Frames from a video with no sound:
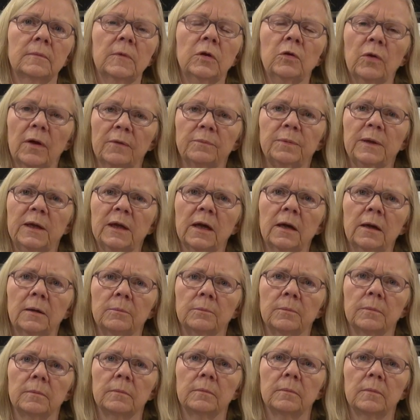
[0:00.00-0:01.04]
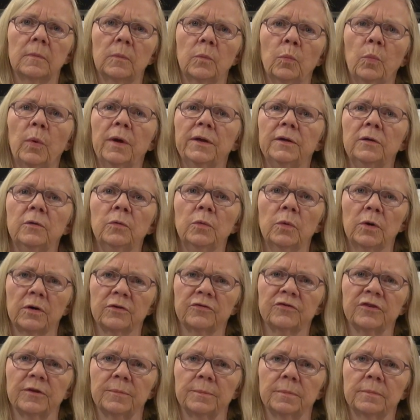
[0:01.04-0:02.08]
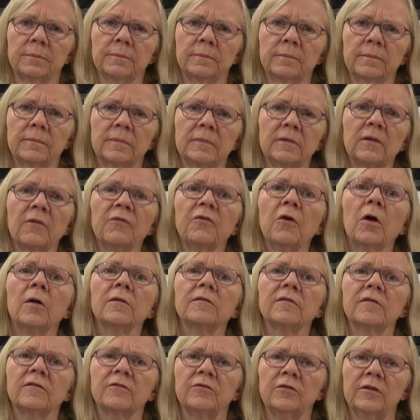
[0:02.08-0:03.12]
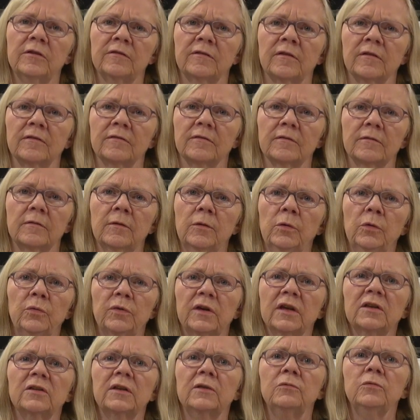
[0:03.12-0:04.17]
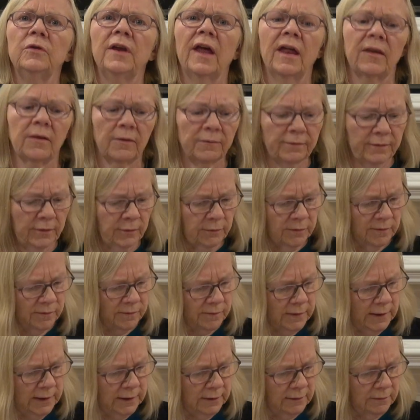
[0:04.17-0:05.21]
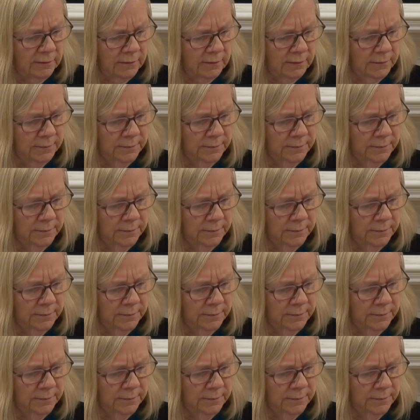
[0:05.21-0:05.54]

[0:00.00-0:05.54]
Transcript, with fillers: You have become what you worship, the false Jesus, who can do none of those things.